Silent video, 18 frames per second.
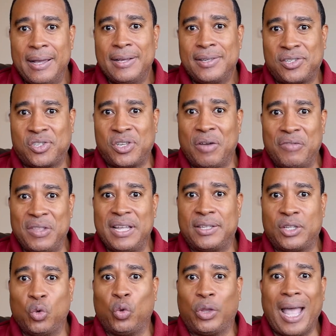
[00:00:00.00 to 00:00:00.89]

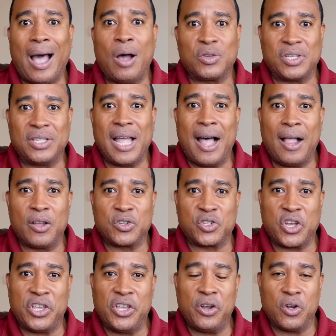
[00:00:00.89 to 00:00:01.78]

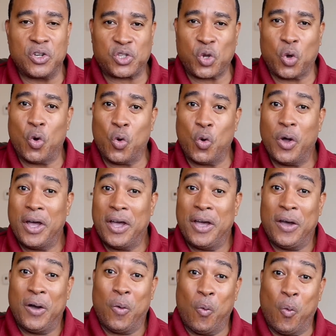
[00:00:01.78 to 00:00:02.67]
$72,000 a year. So
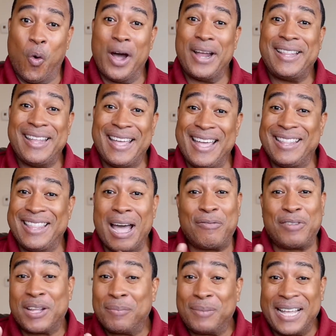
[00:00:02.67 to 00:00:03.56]
what
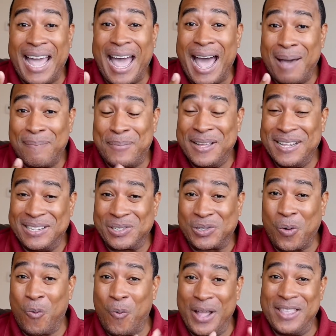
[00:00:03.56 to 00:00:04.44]
inevitably
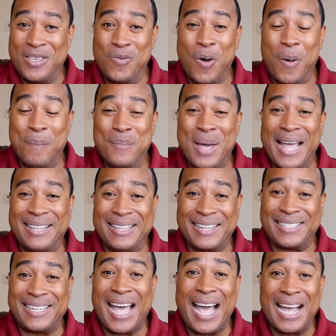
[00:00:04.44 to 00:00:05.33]
happens when you amend
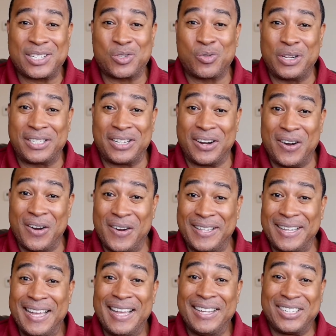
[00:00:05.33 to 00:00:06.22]
a tax
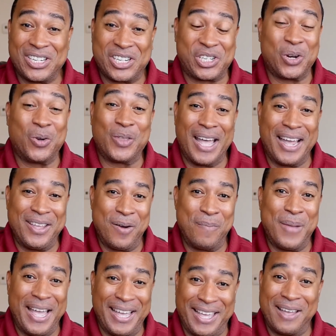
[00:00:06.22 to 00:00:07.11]
return to show that you're
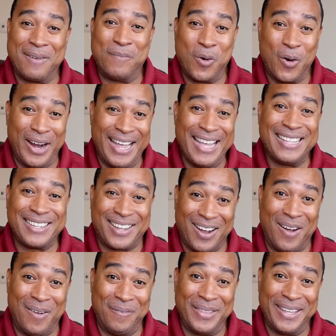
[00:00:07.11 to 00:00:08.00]
making more
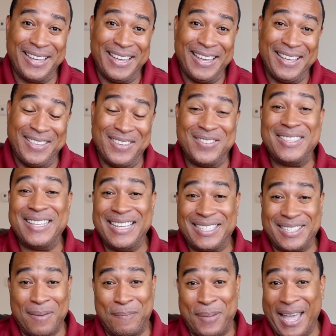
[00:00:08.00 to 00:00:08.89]
income? You
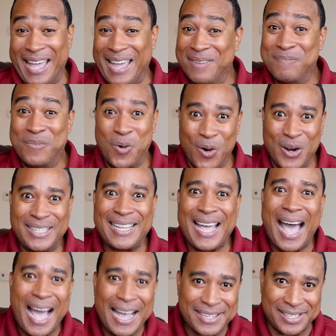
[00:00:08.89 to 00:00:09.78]
need to pay more
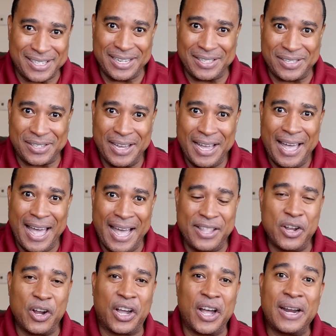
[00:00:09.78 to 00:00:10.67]
taxes,
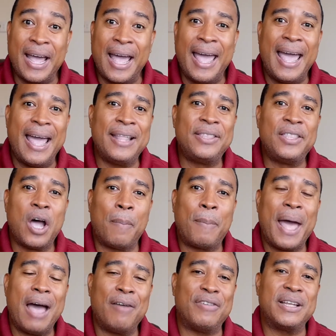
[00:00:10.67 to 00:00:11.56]
and you're gonna end
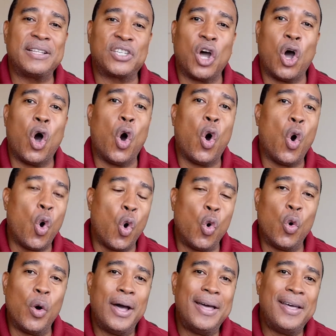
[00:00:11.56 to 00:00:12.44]
up having to
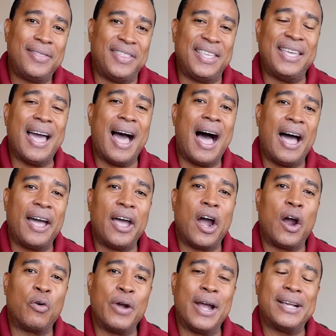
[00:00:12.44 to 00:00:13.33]
owe the
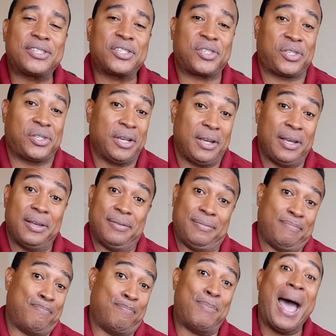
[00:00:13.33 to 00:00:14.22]
IRS
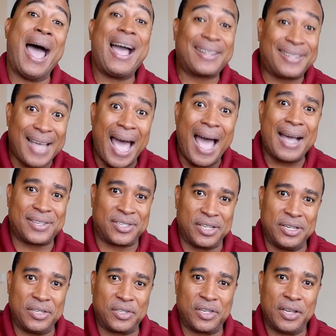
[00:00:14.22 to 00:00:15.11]
back
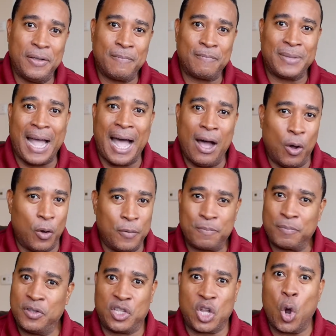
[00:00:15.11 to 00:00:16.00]
taxes.
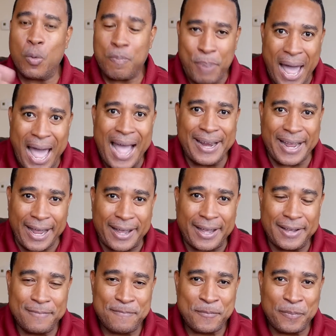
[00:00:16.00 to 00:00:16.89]
Now, don't panic.
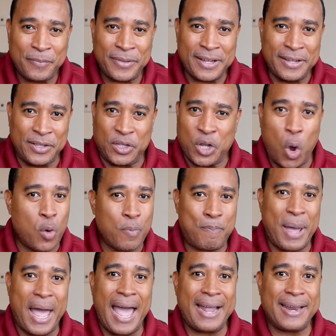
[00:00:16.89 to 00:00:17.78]

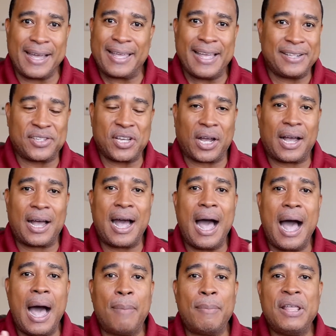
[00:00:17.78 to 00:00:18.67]
Don't panic. It's a
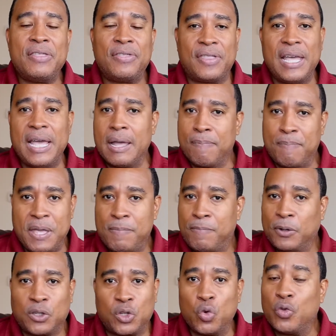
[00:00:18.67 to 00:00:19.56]
common thing.
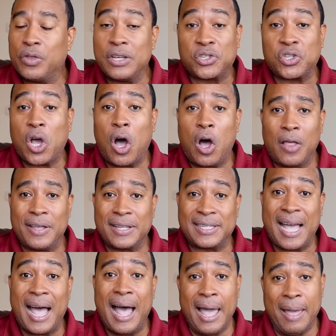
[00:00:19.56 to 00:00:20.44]
People do this all the
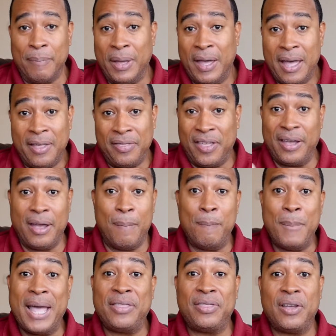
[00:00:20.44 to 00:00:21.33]
time. They
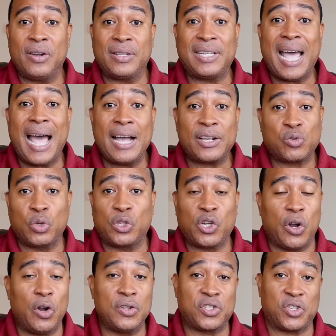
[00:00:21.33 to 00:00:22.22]
amend their tax
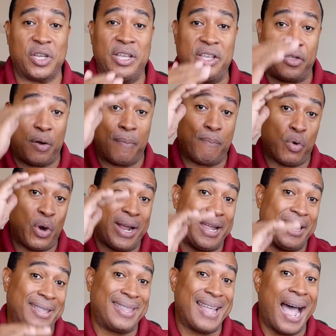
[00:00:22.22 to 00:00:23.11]
returns to either bring
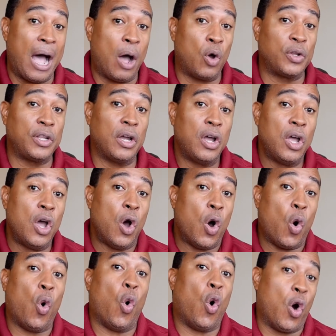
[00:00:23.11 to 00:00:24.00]
it down
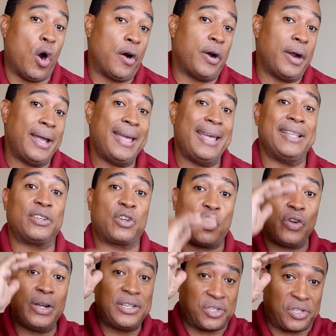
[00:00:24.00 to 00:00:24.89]
or
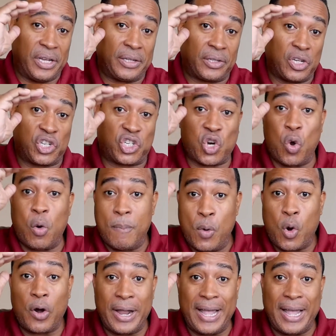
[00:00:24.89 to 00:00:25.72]
increase it to show more